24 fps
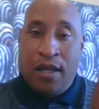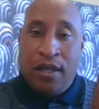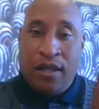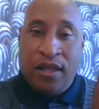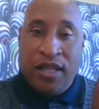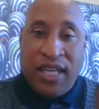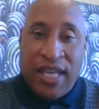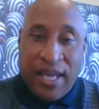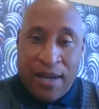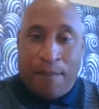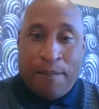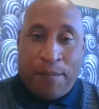
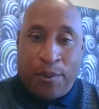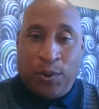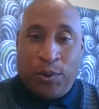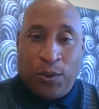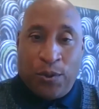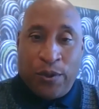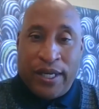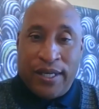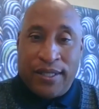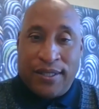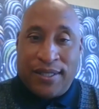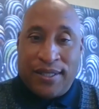The
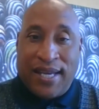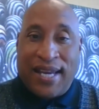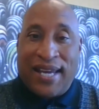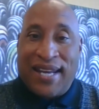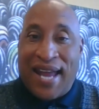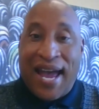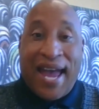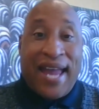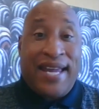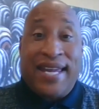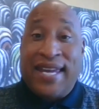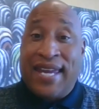employee saying,
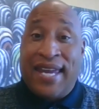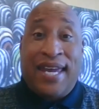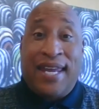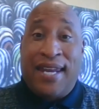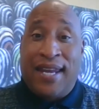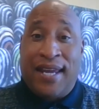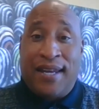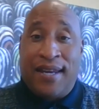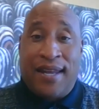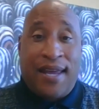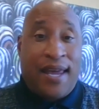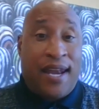I get
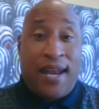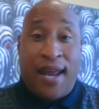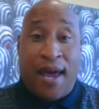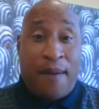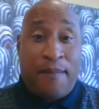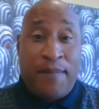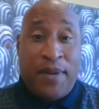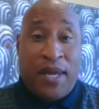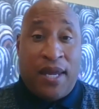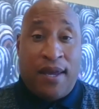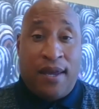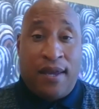it and
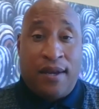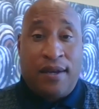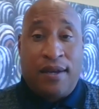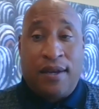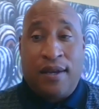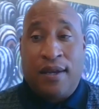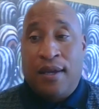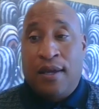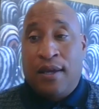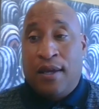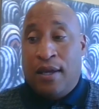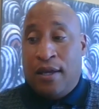I'm in.
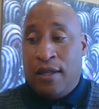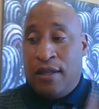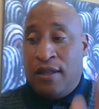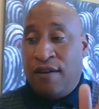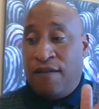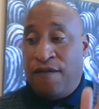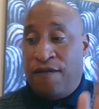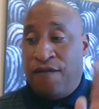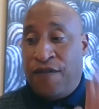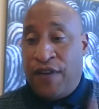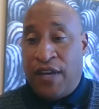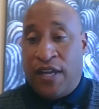
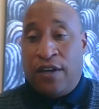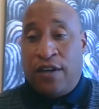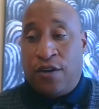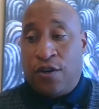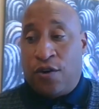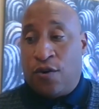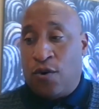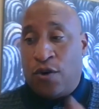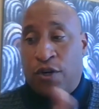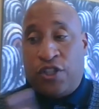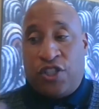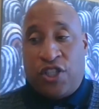The
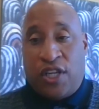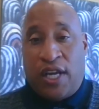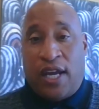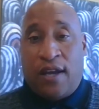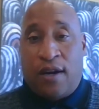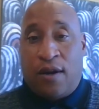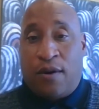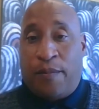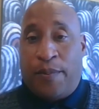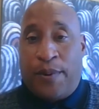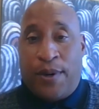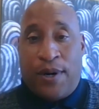vendor or
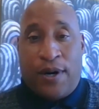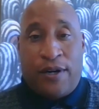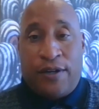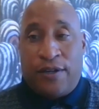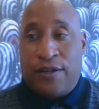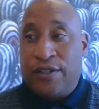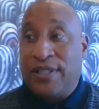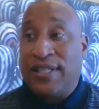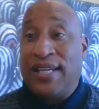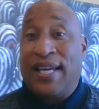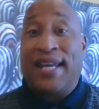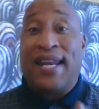channel
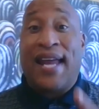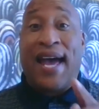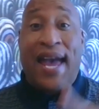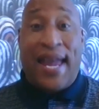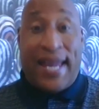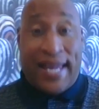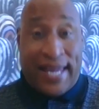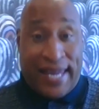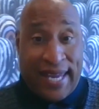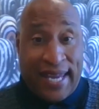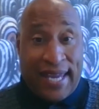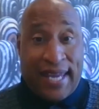partner saying, I
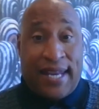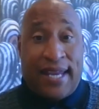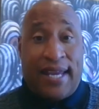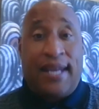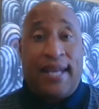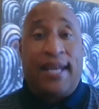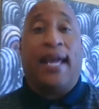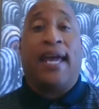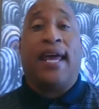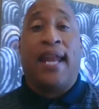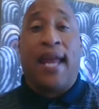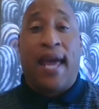get
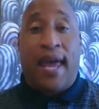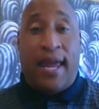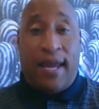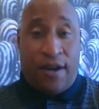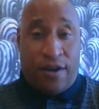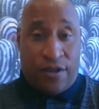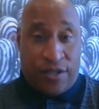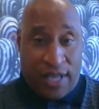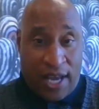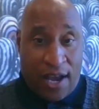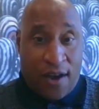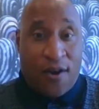it and
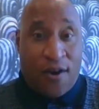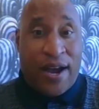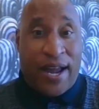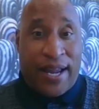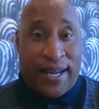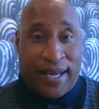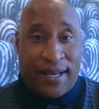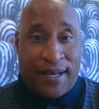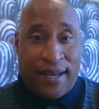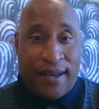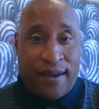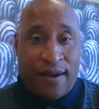here's how I
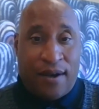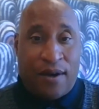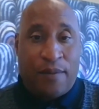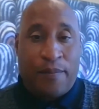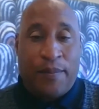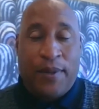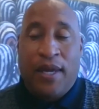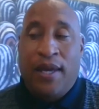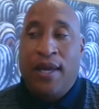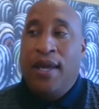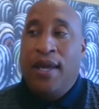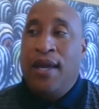can help.
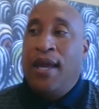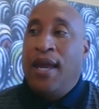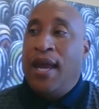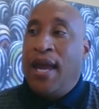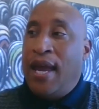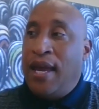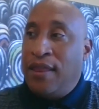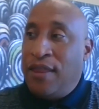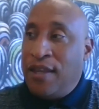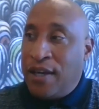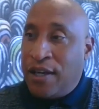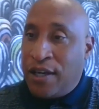
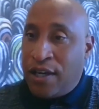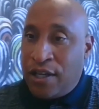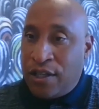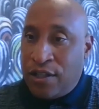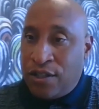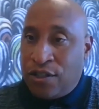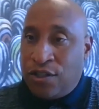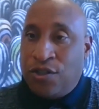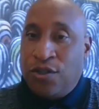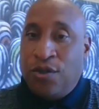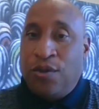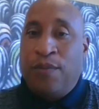And the
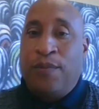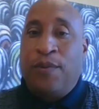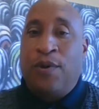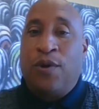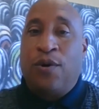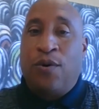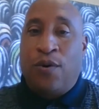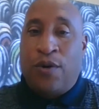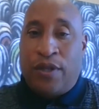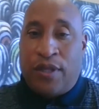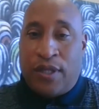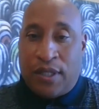consumer
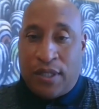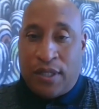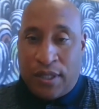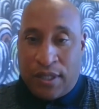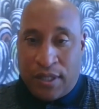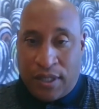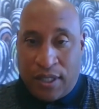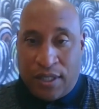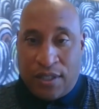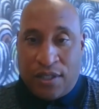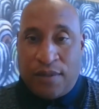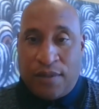or the
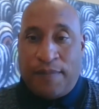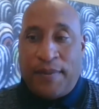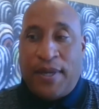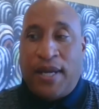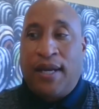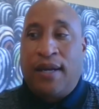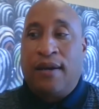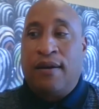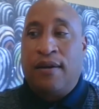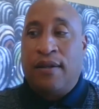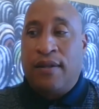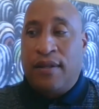decision
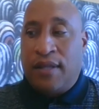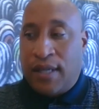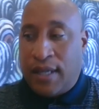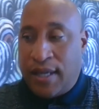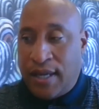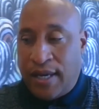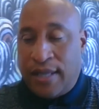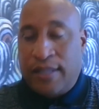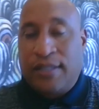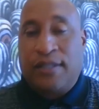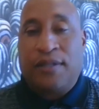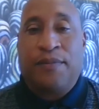maker, the
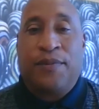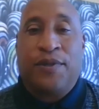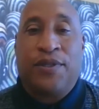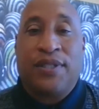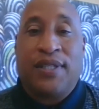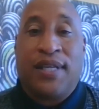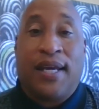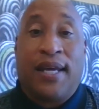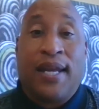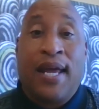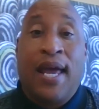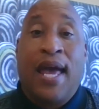customer
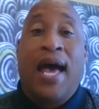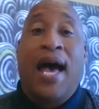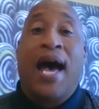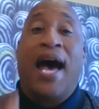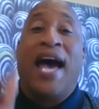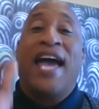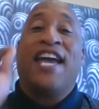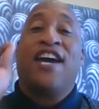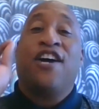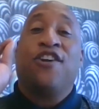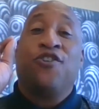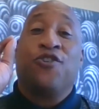saying,
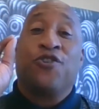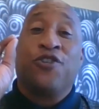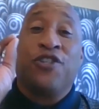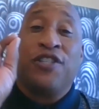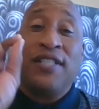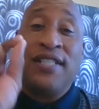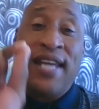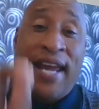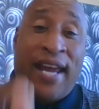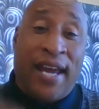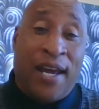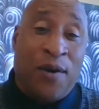I
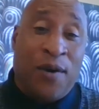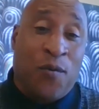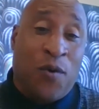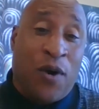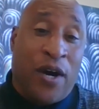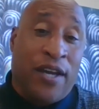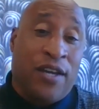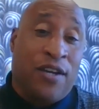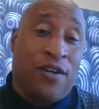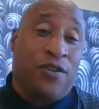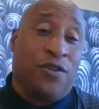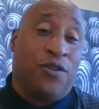understand
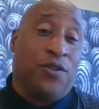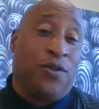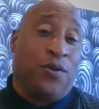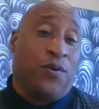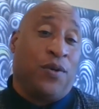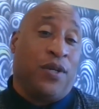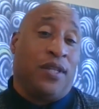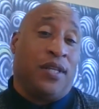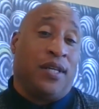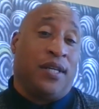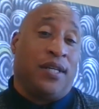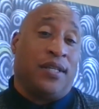why you're
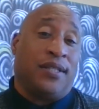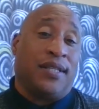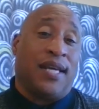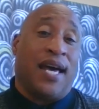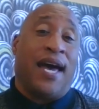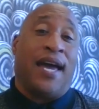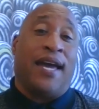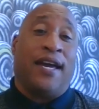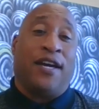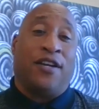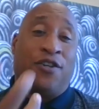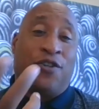doing this.
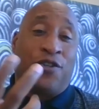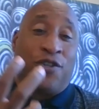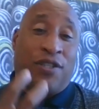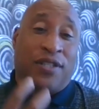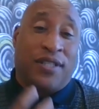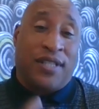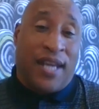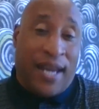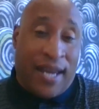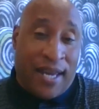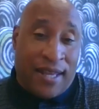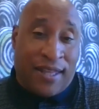I
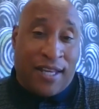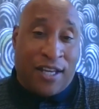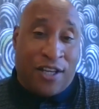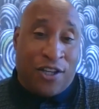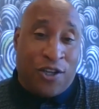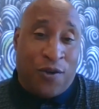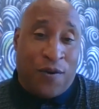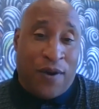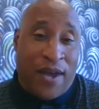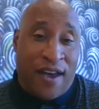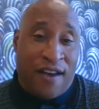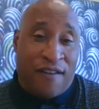understand that
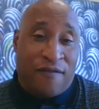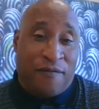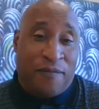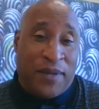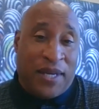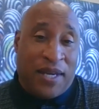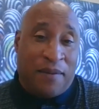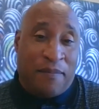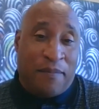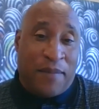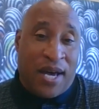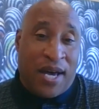you have
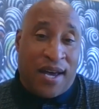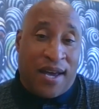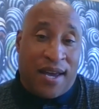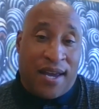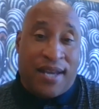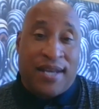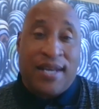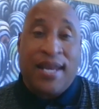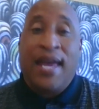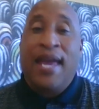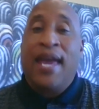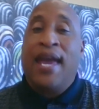me in
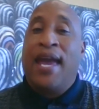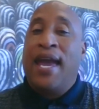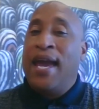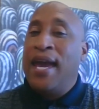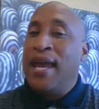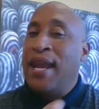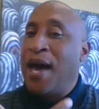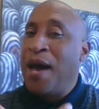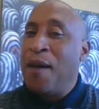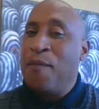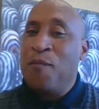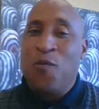mind
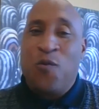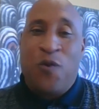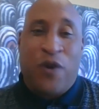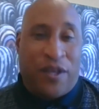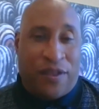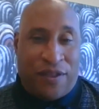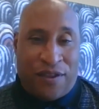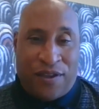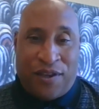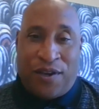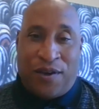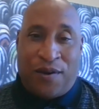and I'm
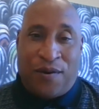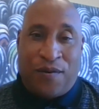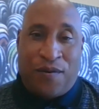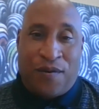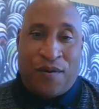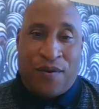with you.